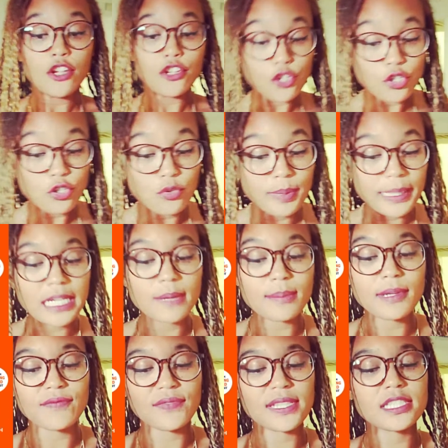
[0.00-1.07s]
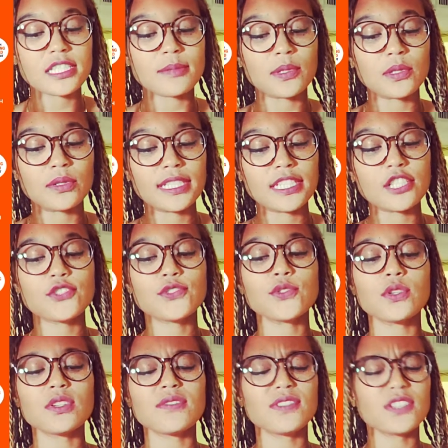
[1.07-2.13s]
you become invincible in a
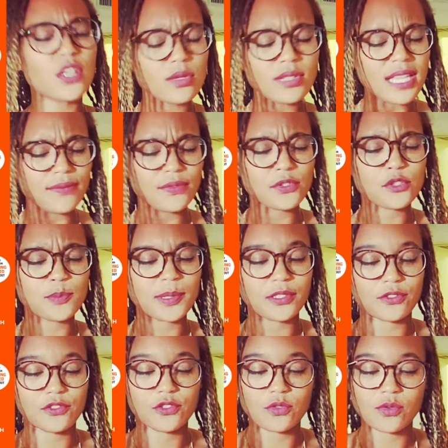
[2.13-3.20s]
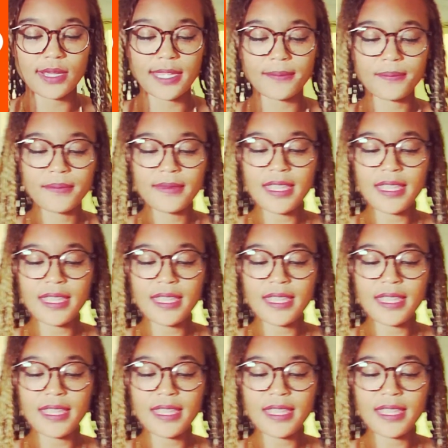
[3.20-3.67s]
sort of low-level spiritual way.